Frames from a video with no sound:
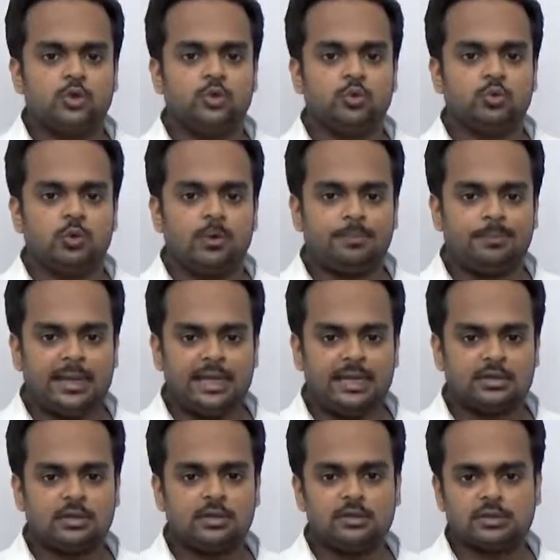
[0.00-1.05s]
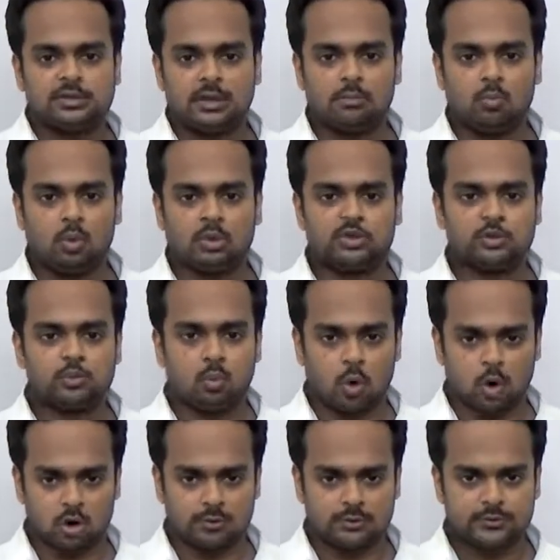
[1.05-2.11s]
to repeat someone's
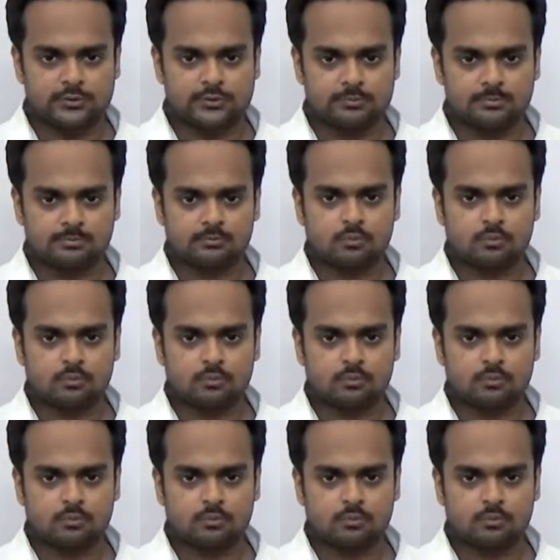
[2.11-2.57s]
words,